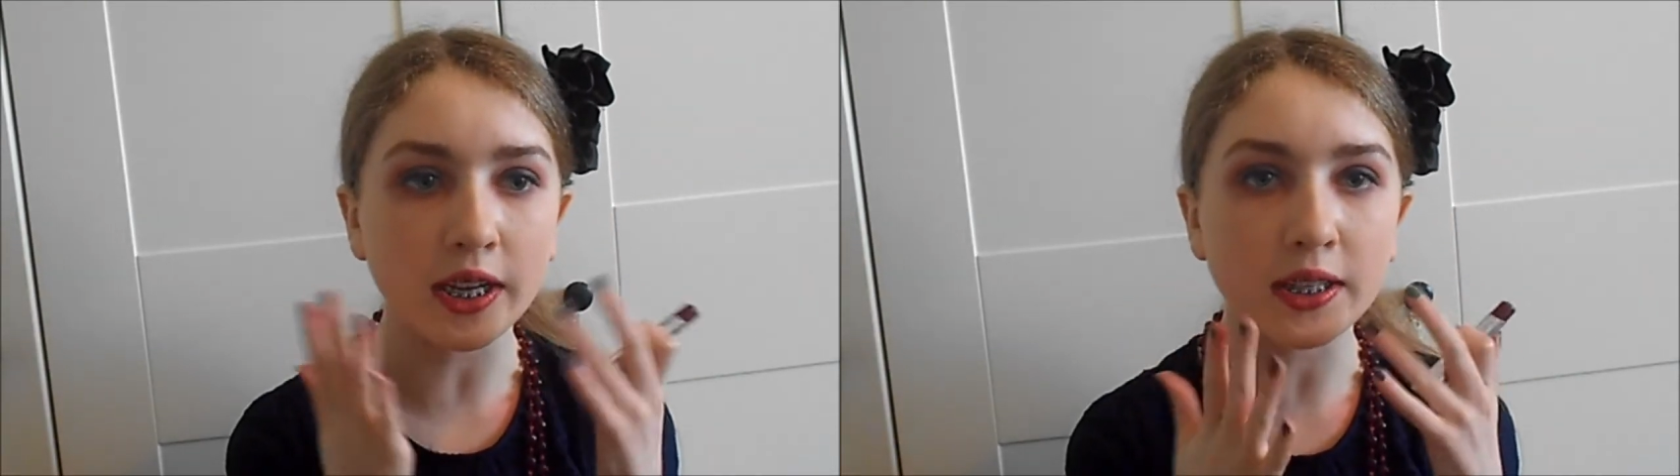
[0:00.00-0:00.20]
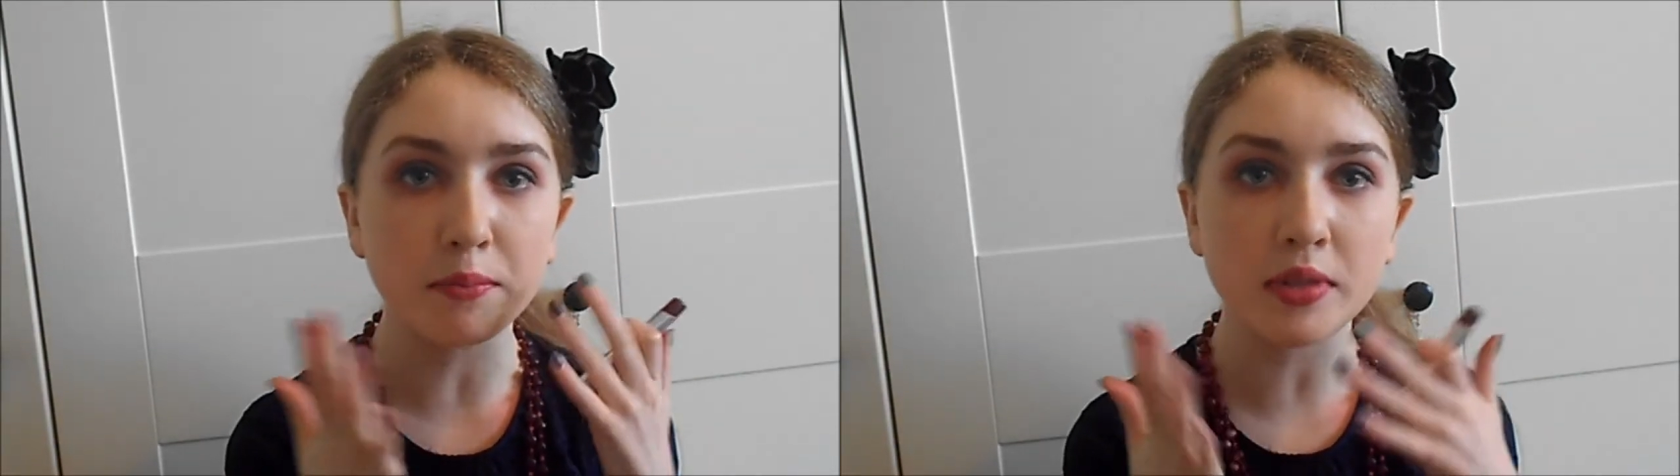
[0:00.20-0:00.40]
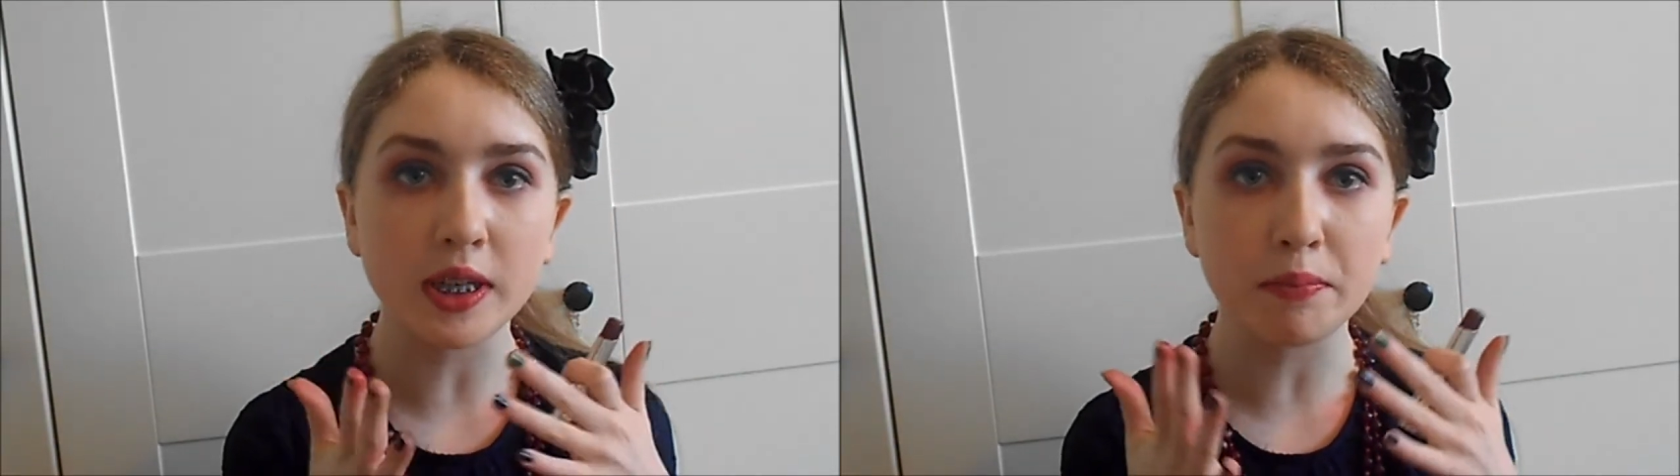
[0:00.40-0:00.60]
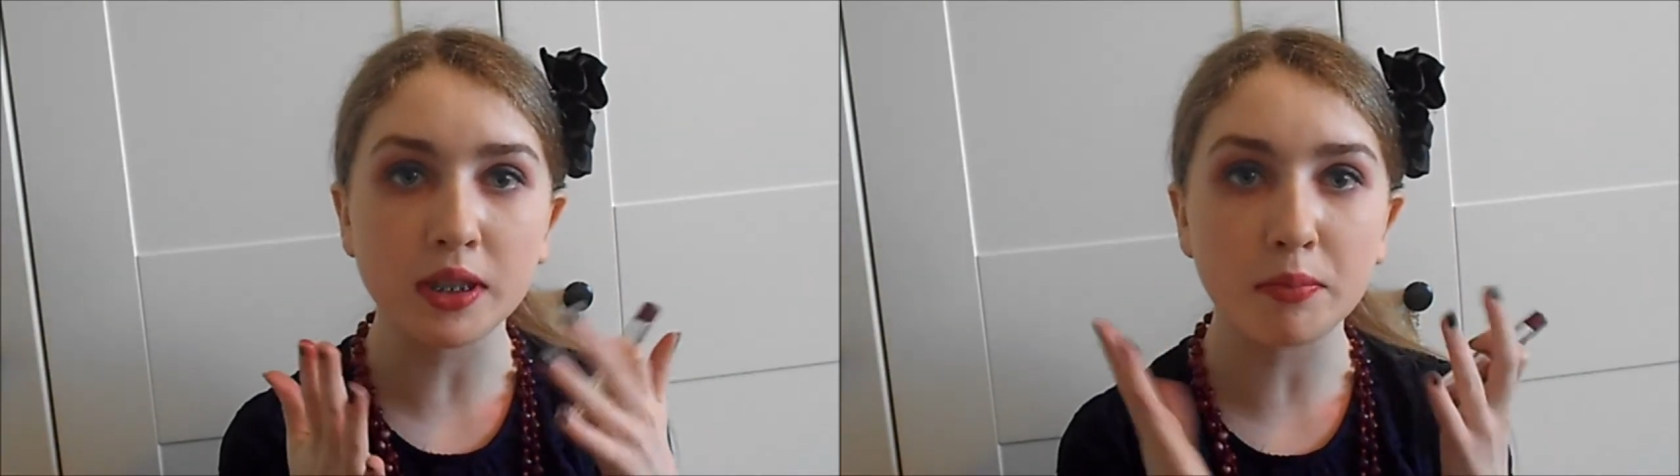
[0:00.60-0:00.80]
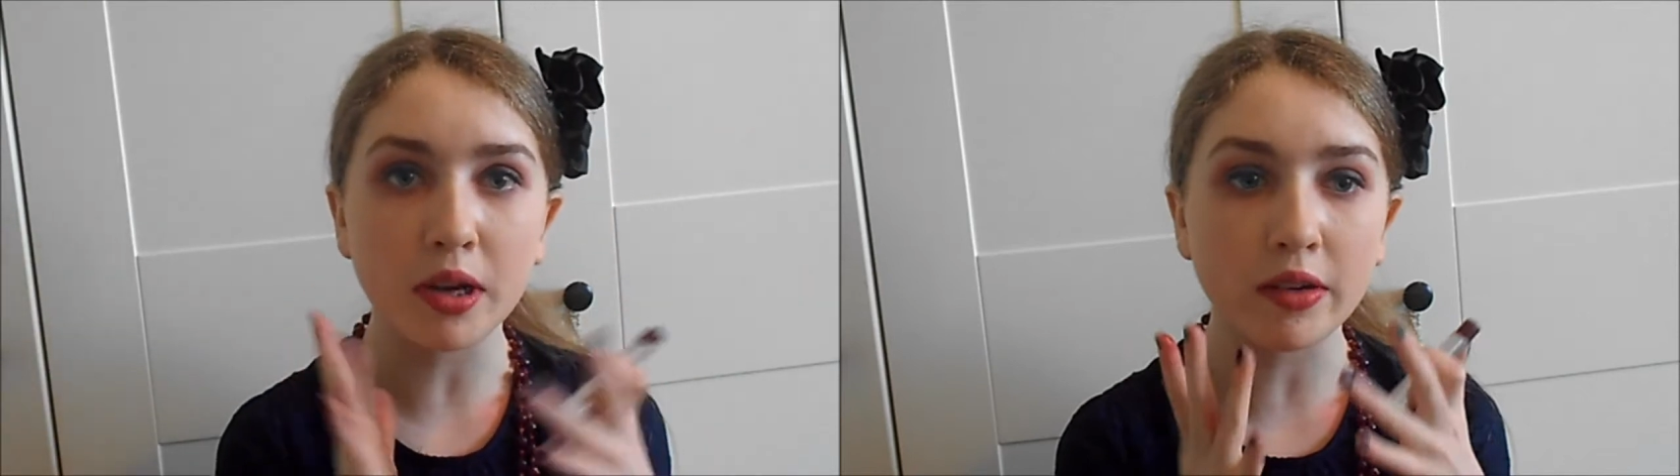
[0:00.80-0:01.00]
like the
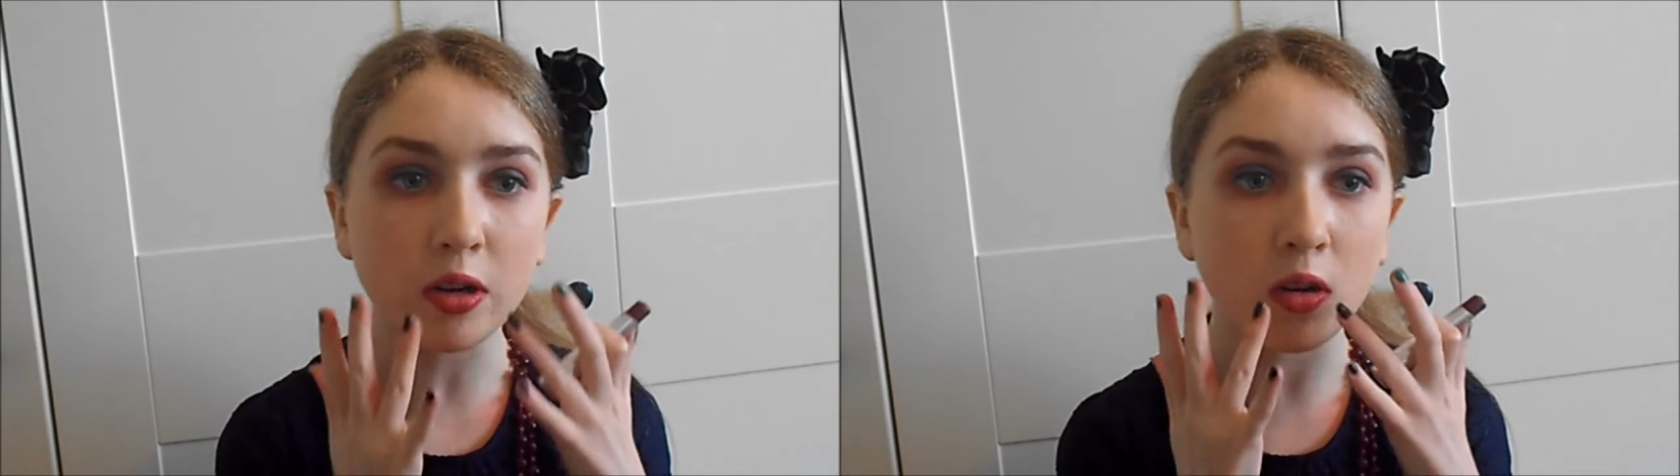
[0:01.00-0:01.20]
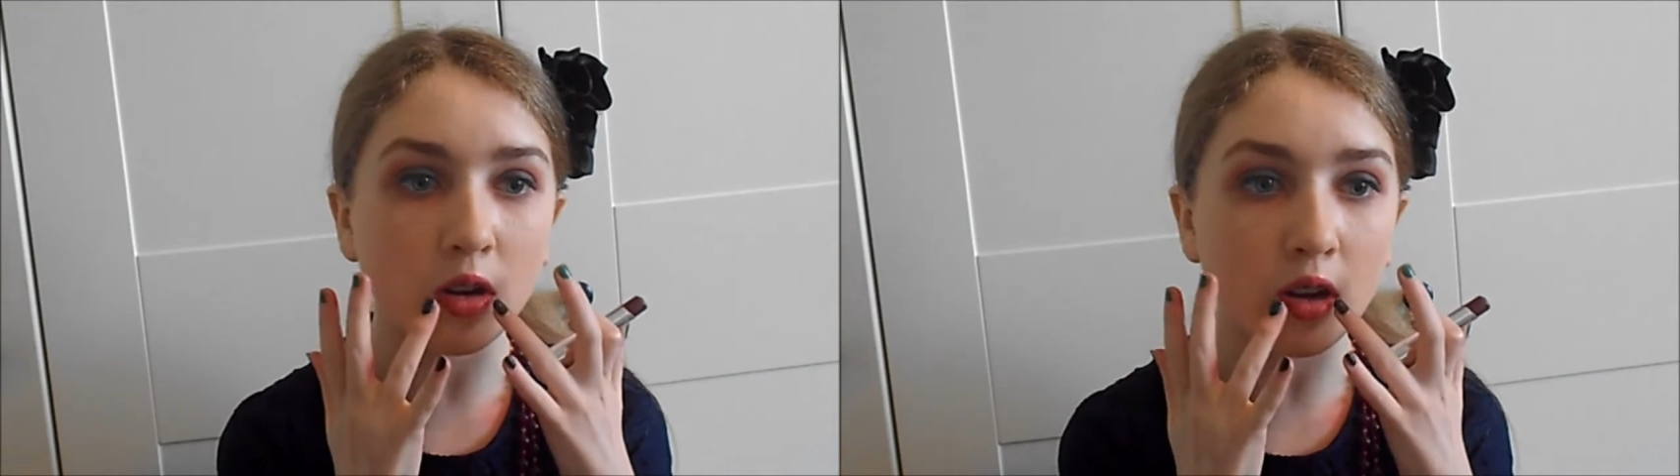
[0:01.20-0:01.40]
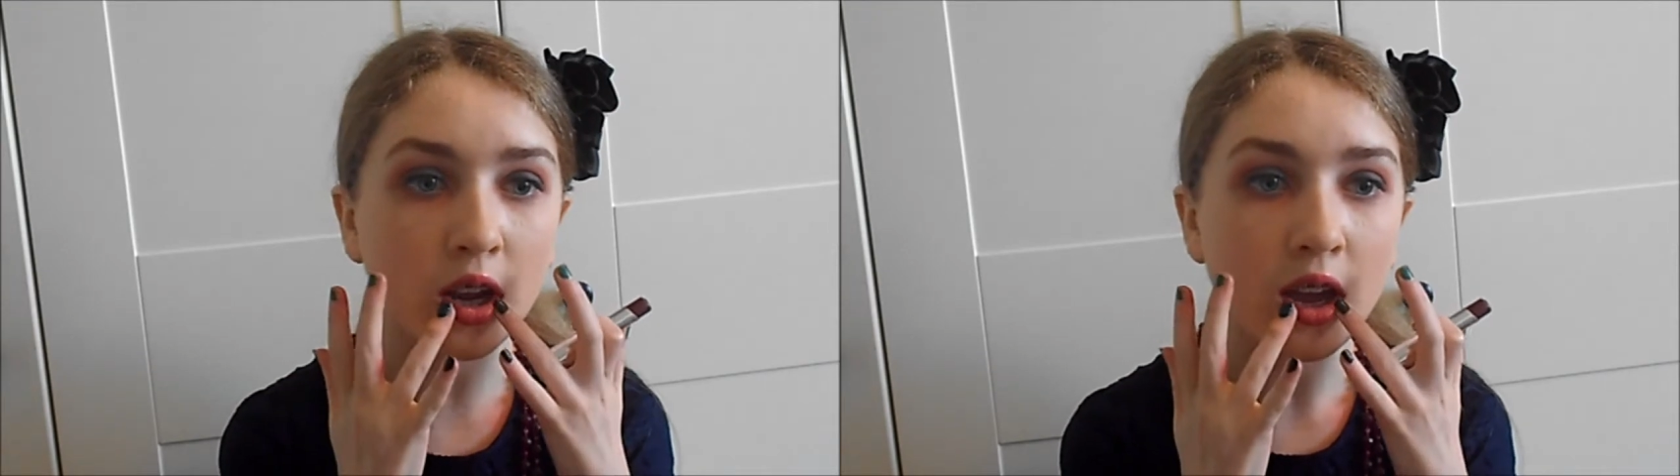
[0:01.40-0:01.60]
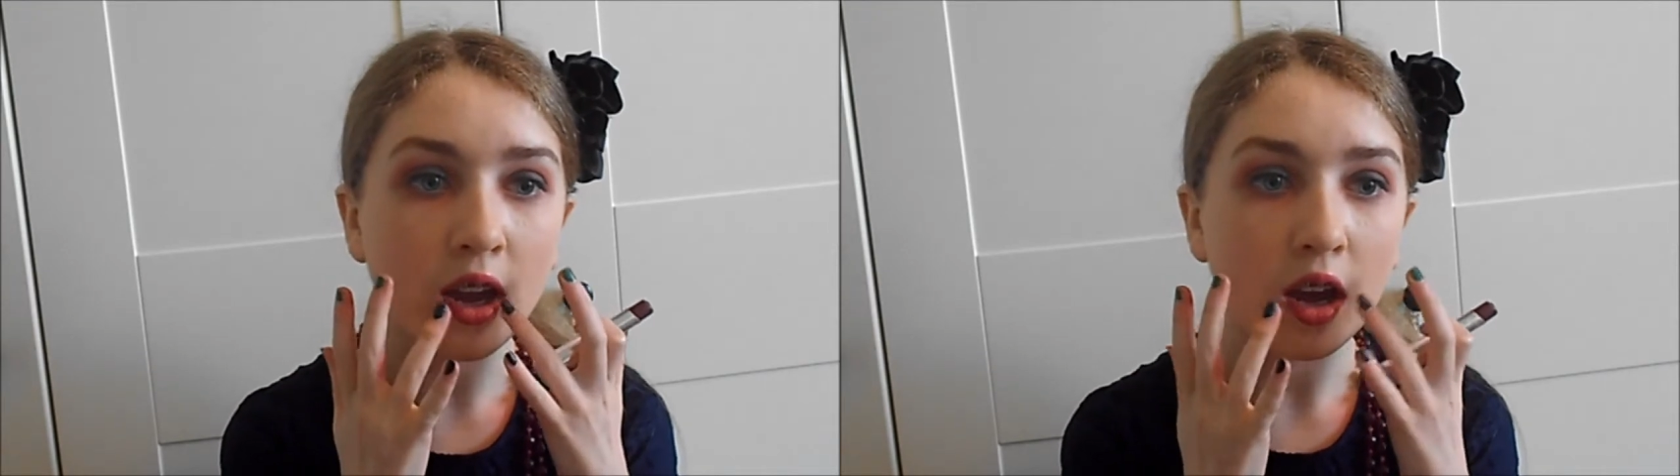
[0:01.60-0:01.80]
deepest berry colour,